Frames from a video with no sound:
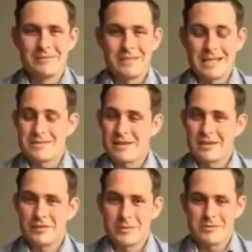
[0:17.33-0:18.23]
Yes, thank
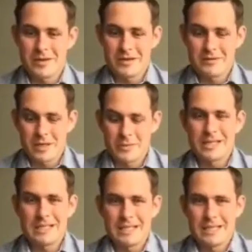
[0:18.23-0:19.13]
you very much. I'm very
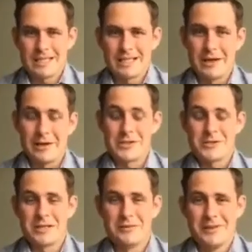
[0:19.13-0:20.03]
well. How's yourself?